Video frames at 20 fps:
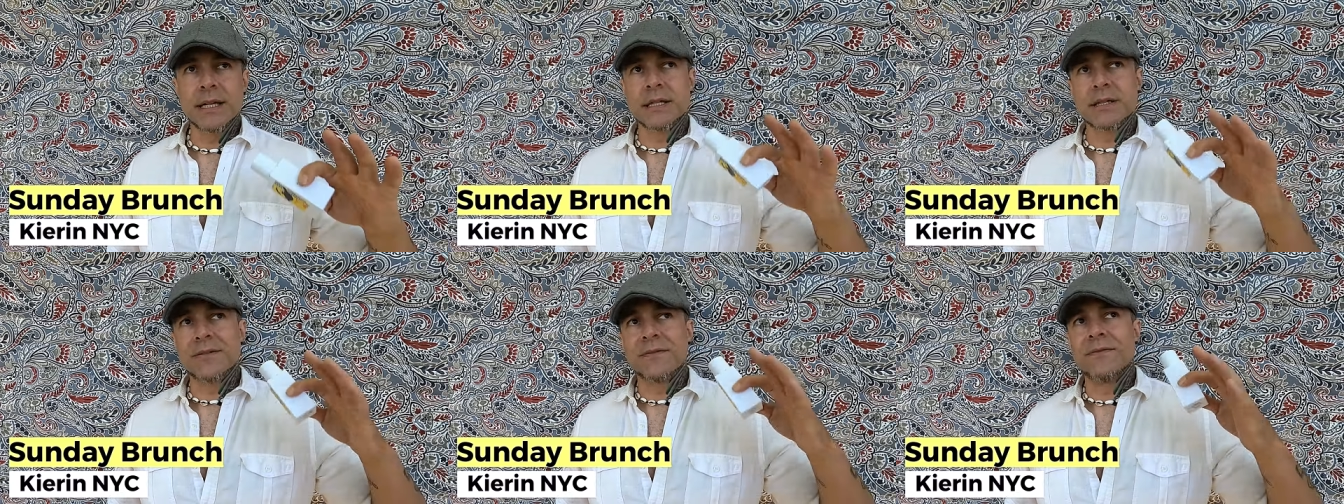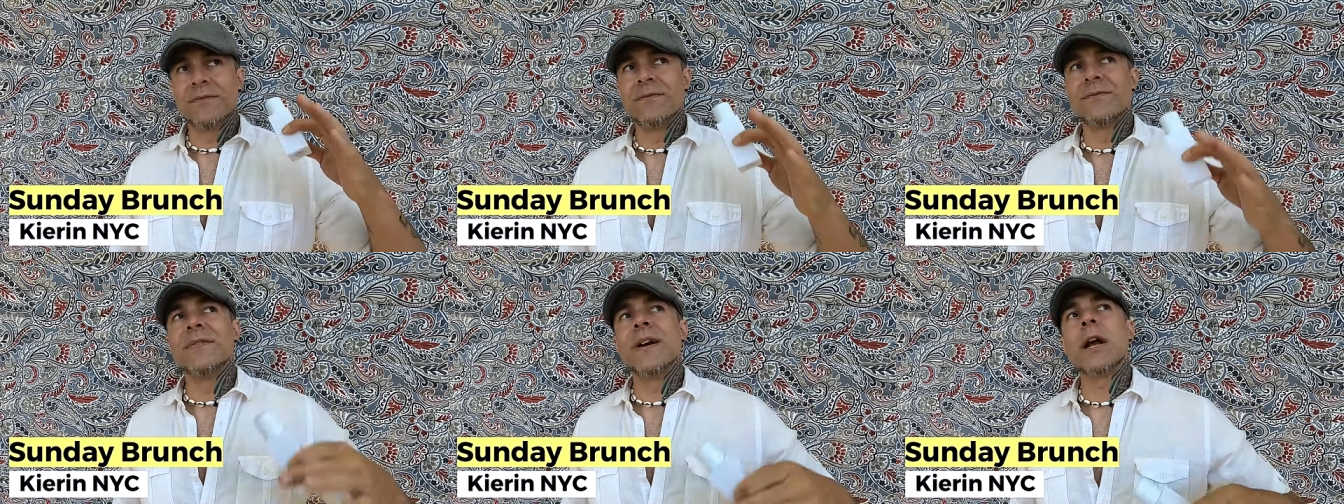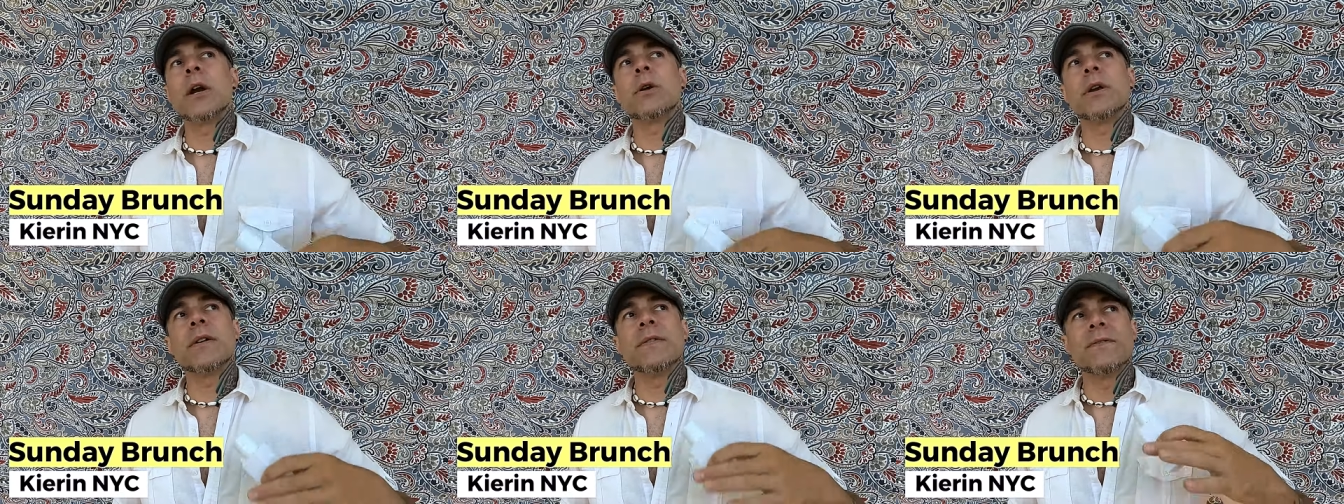It's
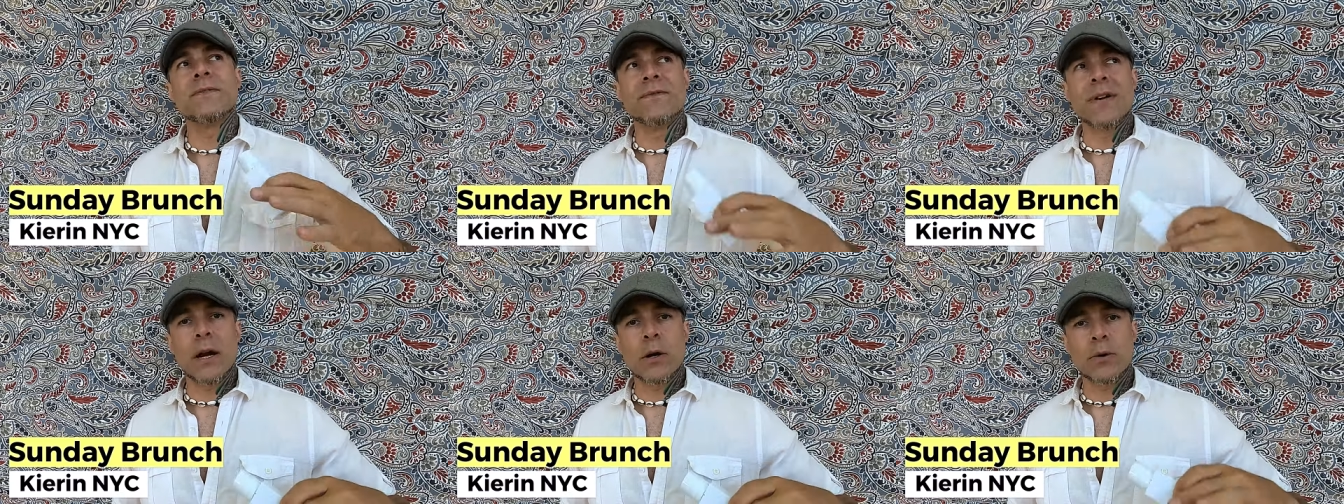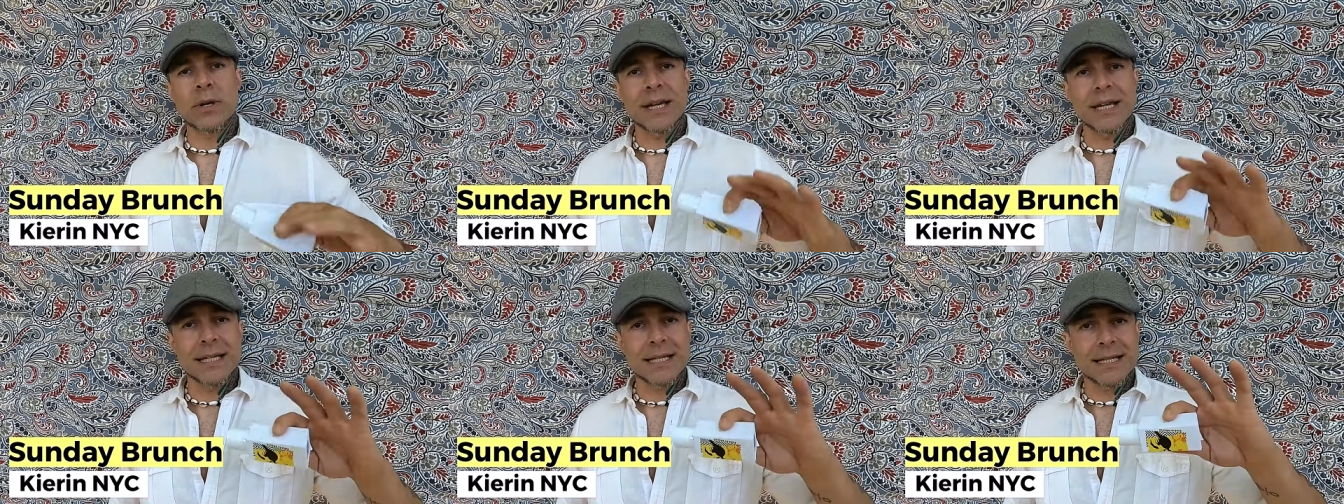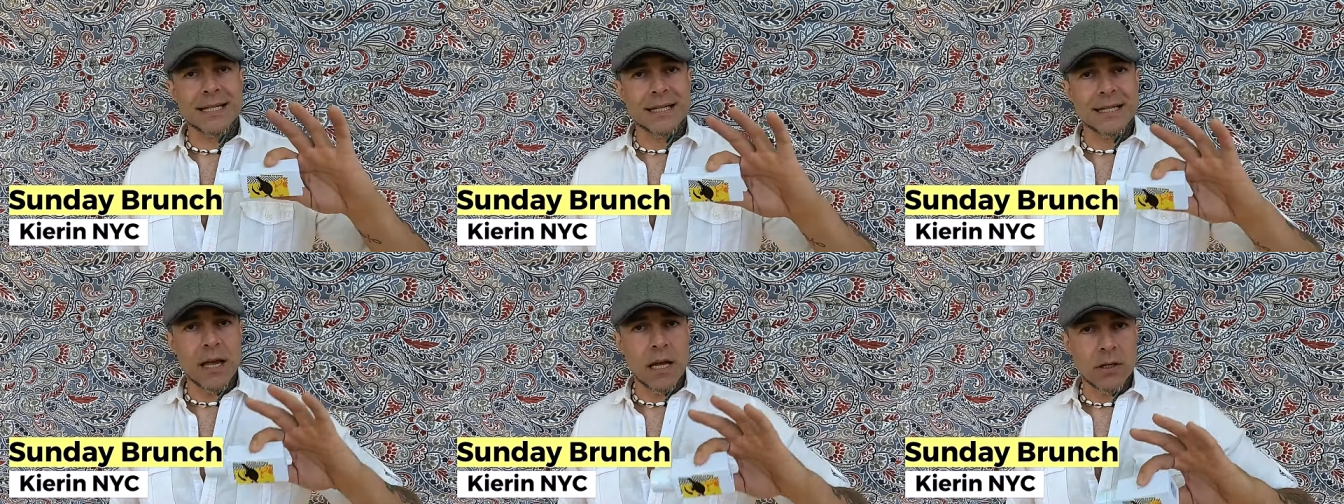very, very
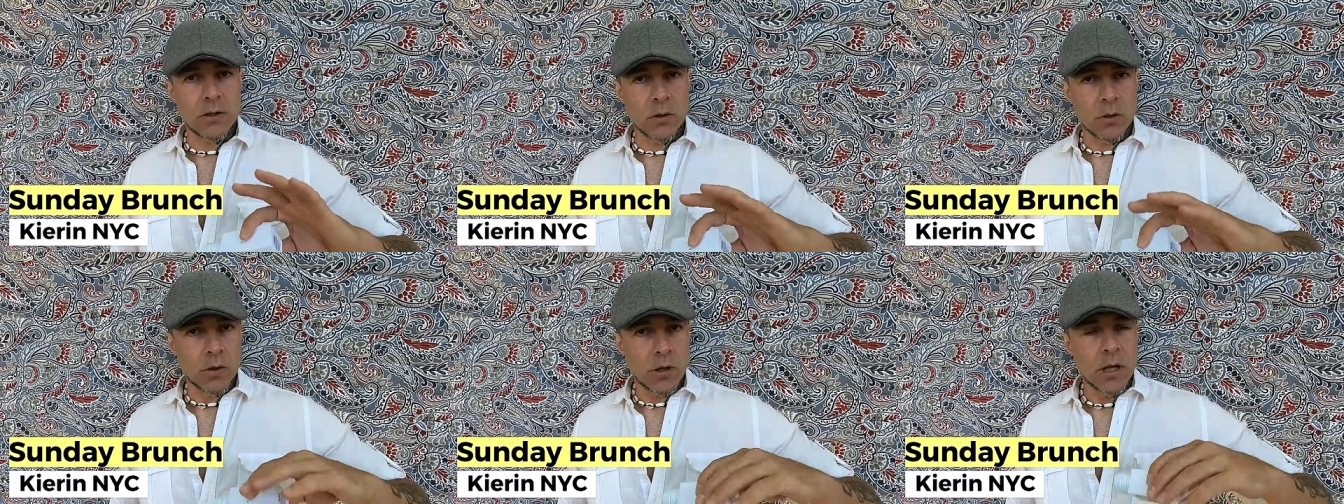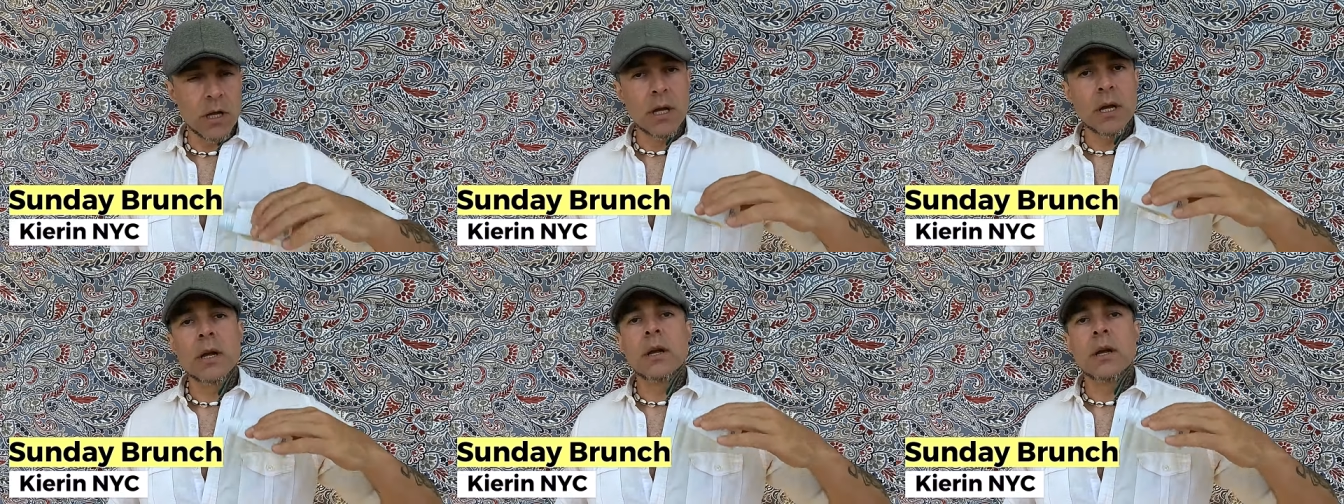subtle,